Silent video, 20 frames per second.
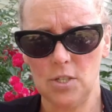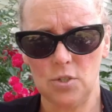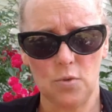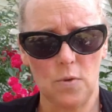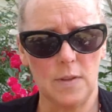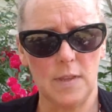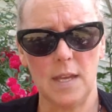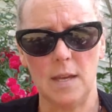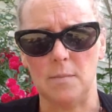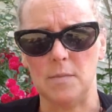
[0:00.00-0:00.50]

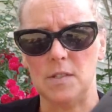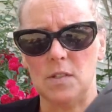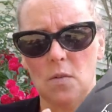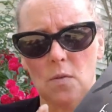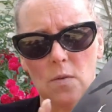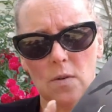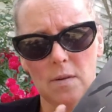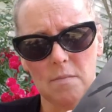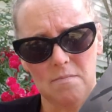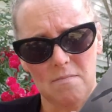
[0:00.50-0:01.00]
enjoyed them.
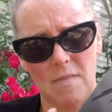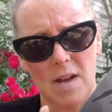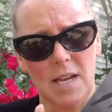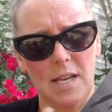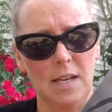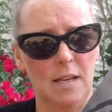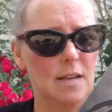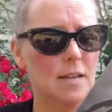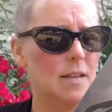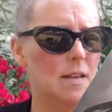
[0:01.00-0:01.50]
So I
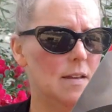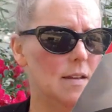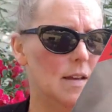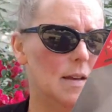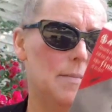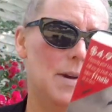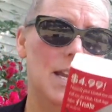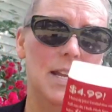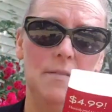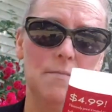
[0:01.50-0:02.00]

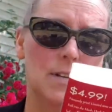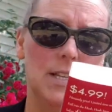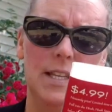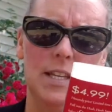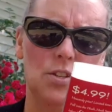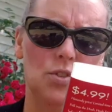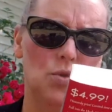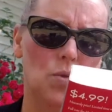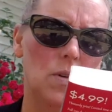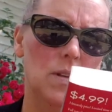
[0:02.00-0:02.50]
might
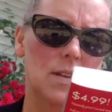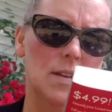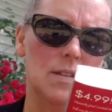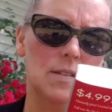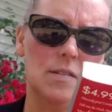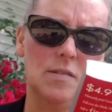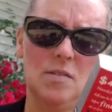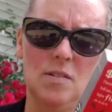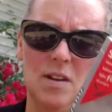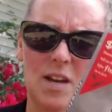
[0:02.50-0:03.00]
really enjoy
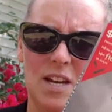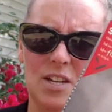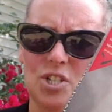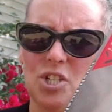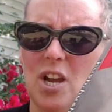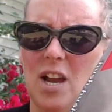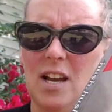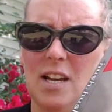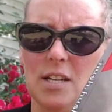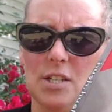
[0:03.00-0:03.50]
this. Hush,
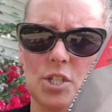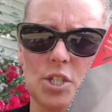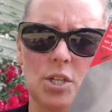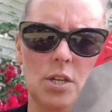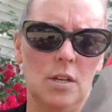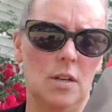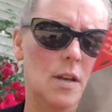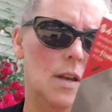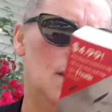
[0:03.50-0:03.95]
hush.